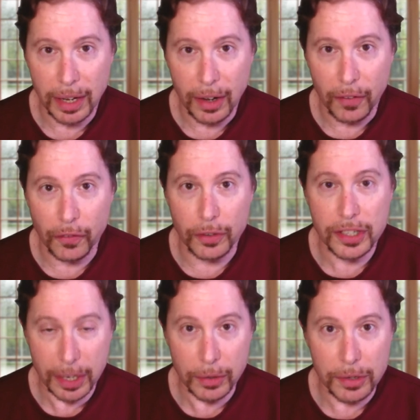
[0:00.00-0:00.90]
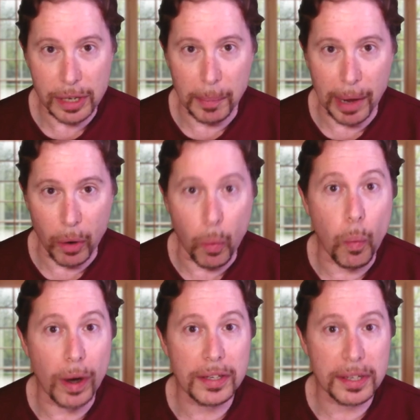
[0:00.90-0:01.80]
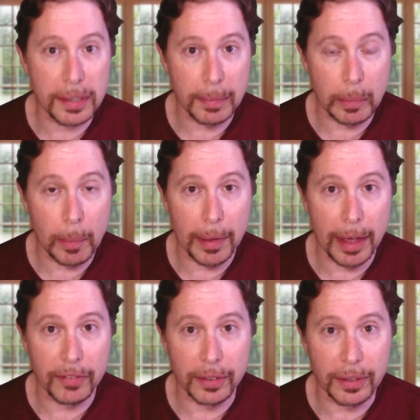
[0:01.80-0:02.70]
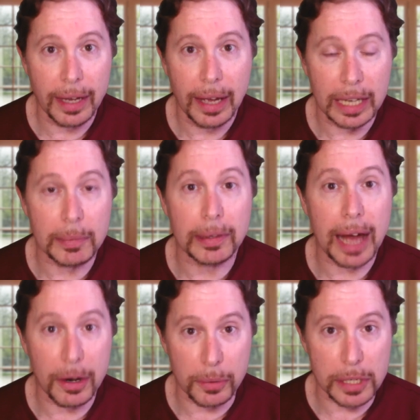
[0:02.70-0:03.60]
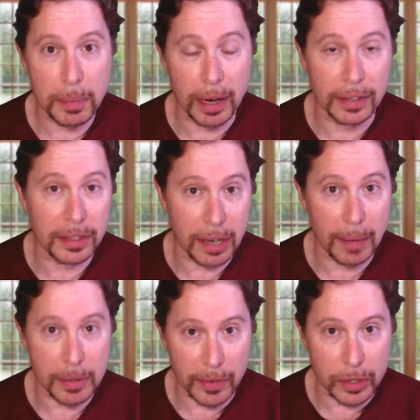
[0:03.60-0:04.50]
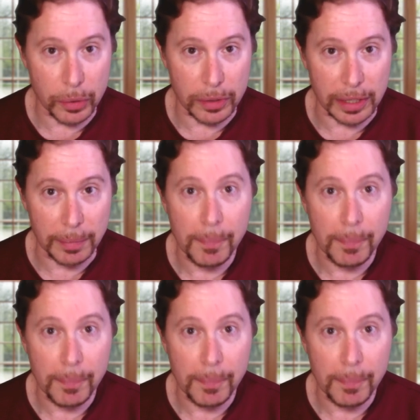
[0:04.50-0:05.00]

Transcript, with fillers: for signals about what is acceptable behavior and about how to respond in times of uncertainty.